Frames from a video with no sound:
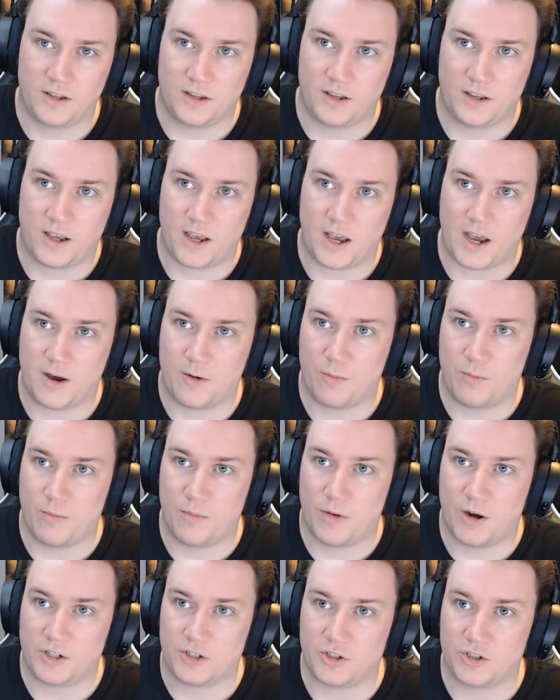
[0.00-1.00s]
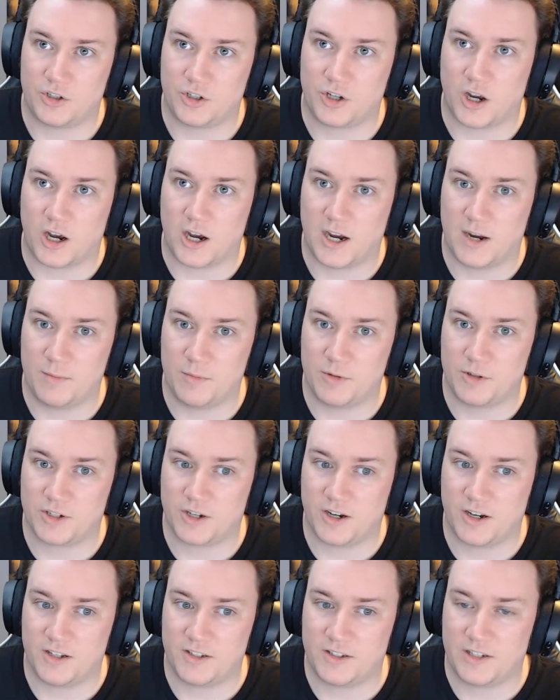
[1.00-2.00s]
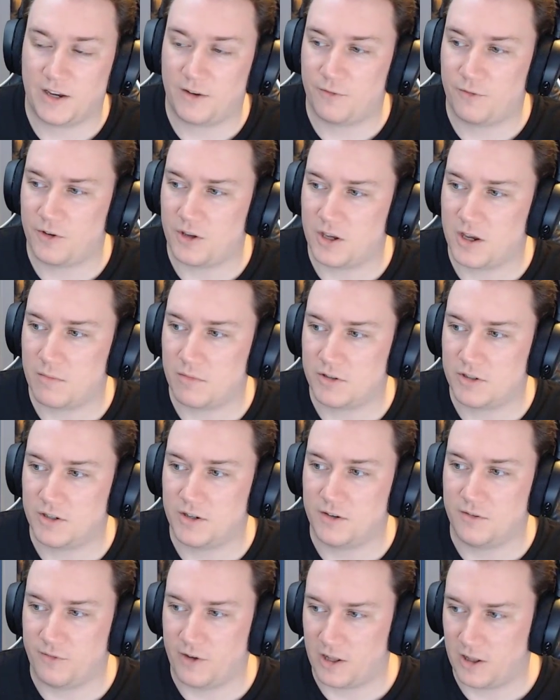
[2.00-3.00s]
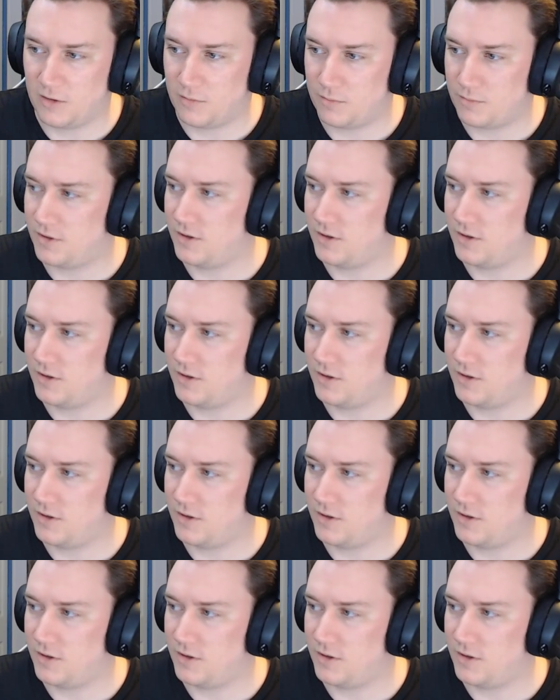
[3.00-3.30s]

how much time it's going to take for Yama to develop